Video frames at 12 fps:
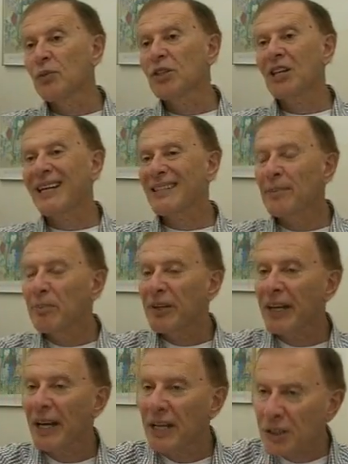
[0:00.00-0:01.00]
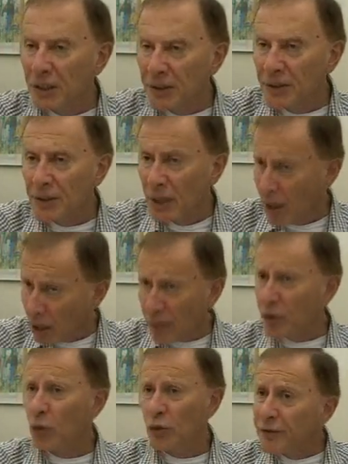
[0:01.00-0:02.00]
which has implications,
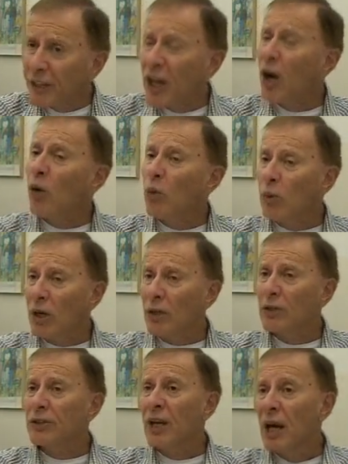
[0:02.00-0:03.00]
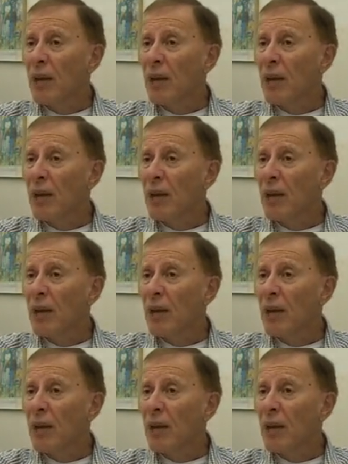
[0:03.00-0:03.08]
of course, for the whole world.